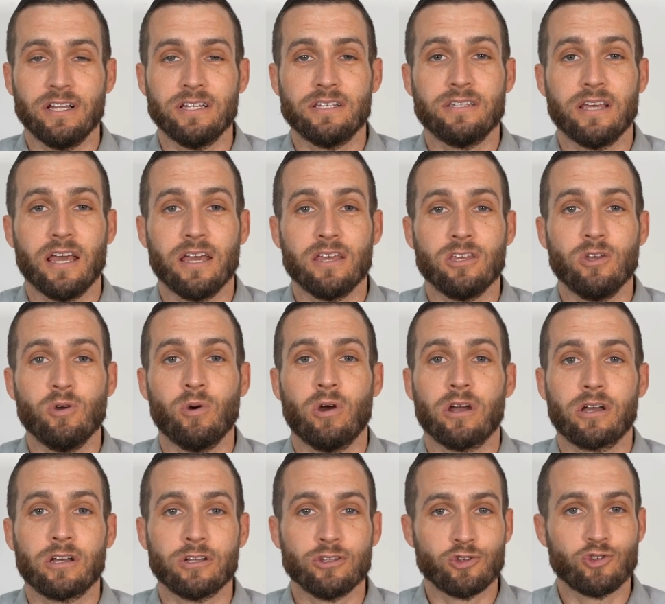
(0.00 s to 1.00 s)
let's say, you
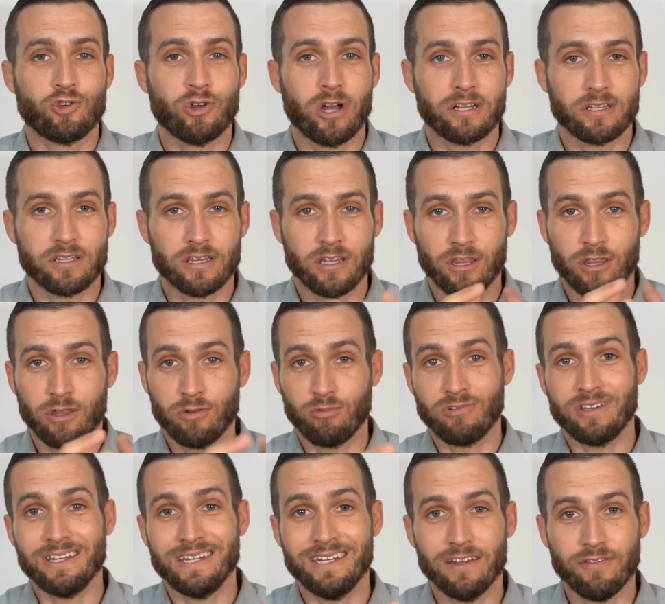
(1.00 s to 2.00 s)
are constructing
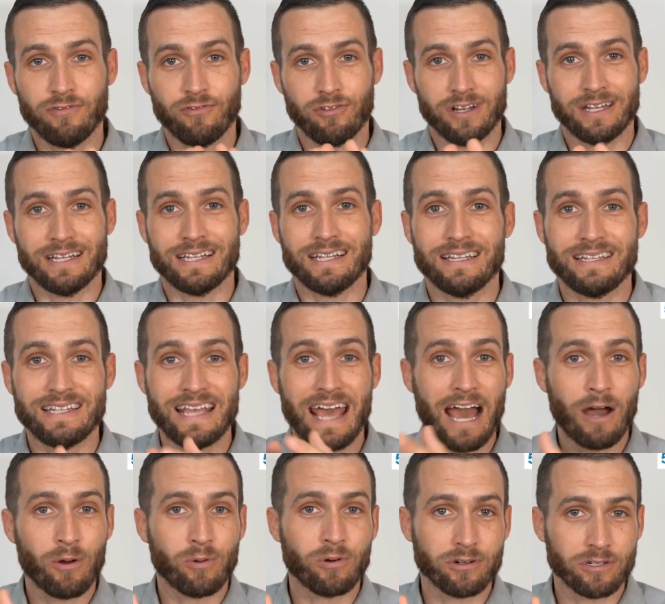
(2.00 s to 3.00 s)
three different
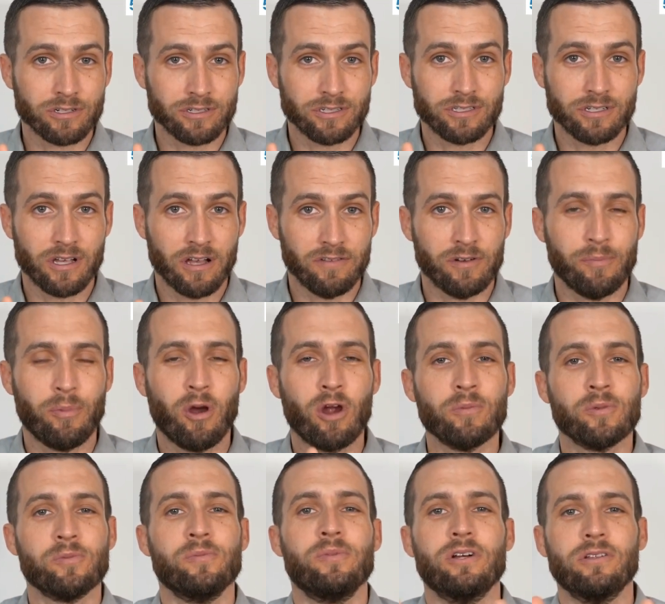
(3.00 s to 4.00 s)
towers of
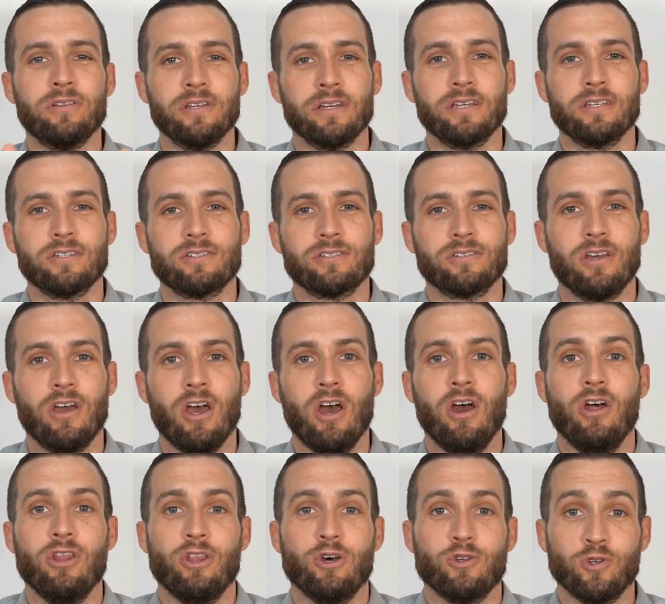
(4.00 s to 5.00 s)
apartment buildings,
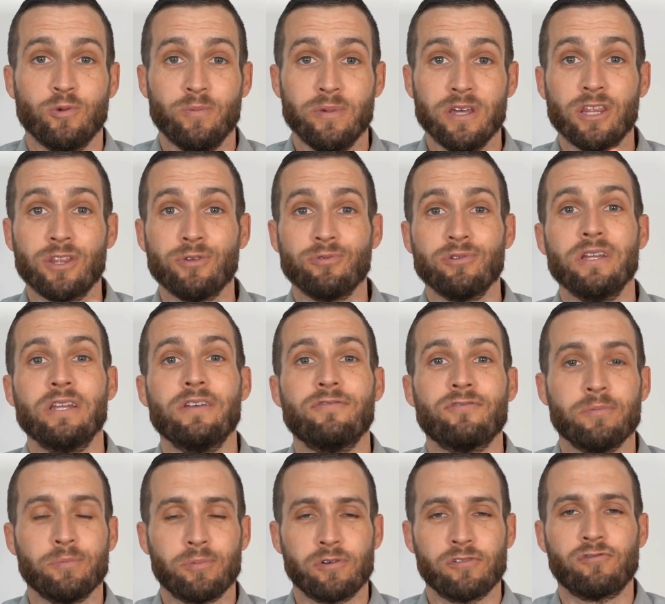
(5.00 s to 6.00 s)
those would be three
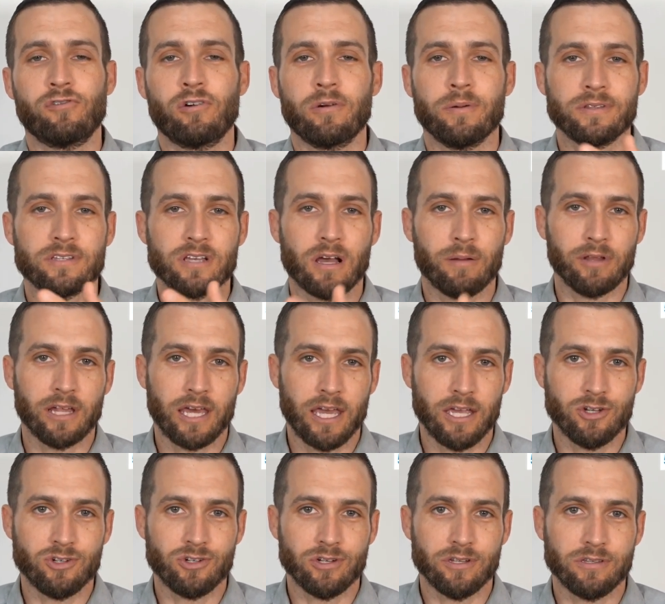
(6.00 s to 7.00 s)
different performance
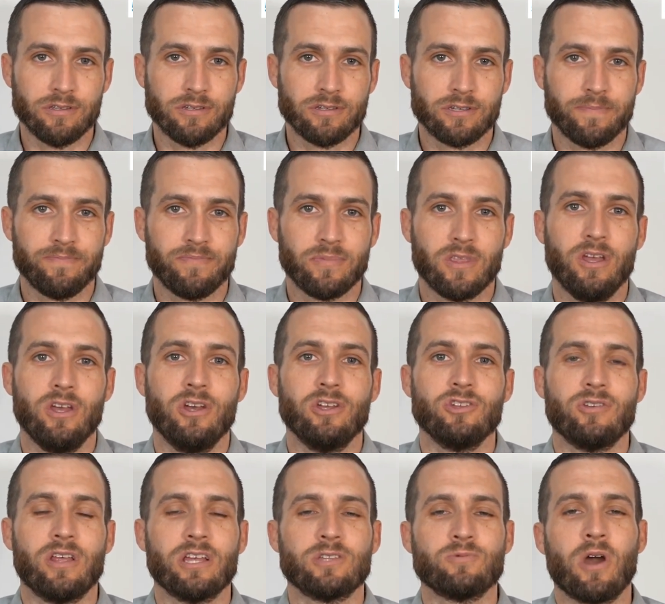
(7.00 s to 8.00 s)
obligations.
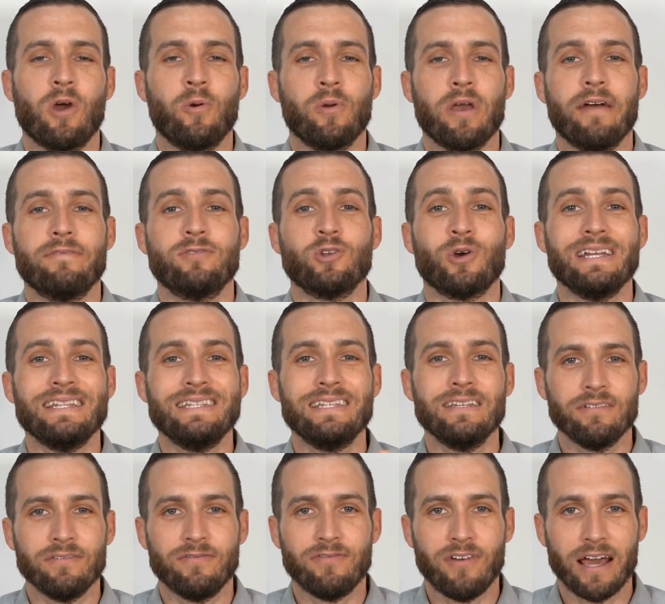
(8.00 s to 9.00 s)
So that's why we have to
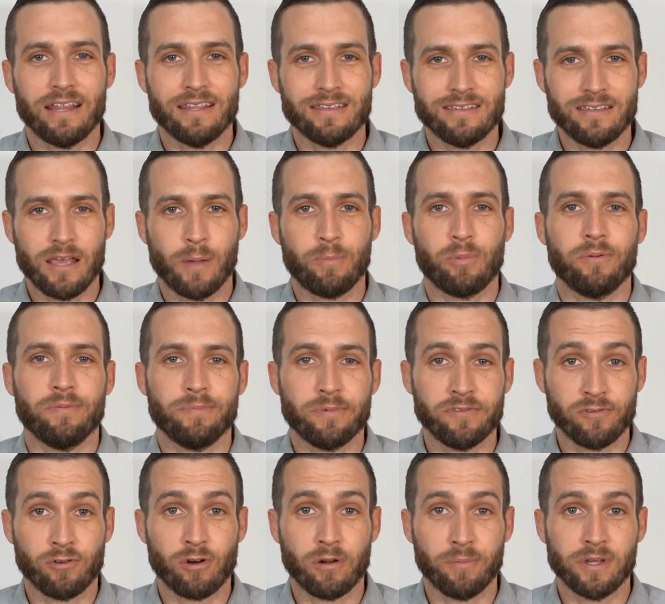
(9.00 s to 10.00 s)
identify the separate
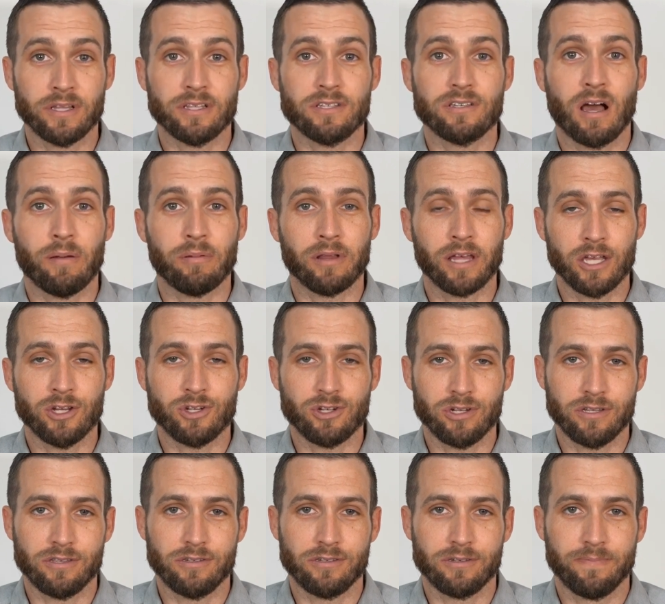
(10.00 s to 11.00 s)
performance
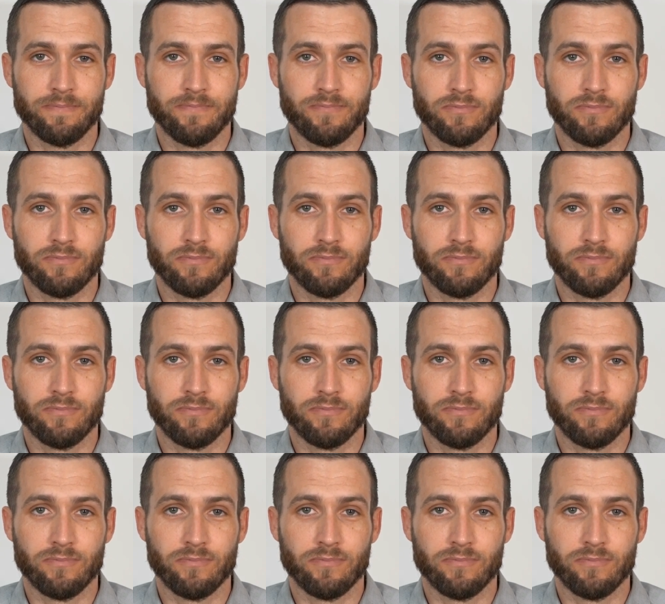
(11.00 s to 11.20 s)
obligations.